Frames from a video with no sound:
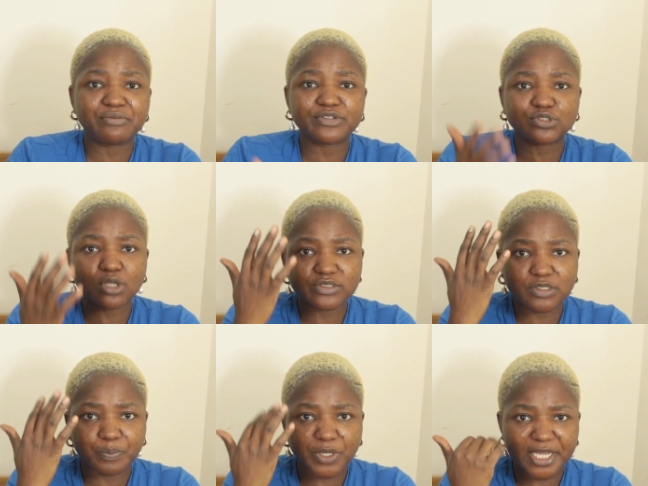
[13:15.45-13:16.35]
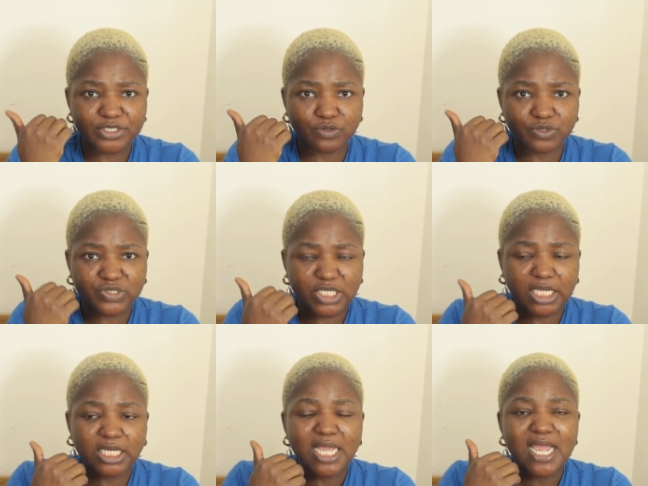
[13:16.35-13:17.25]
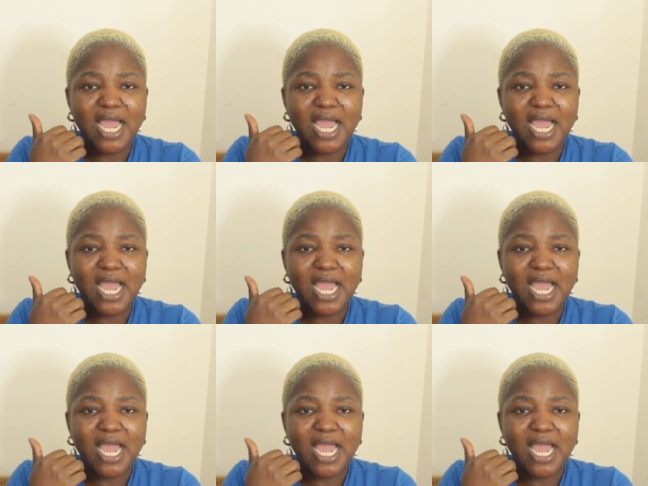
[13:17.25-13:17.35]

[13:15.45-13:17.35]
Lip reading: it restores the pH of the skin,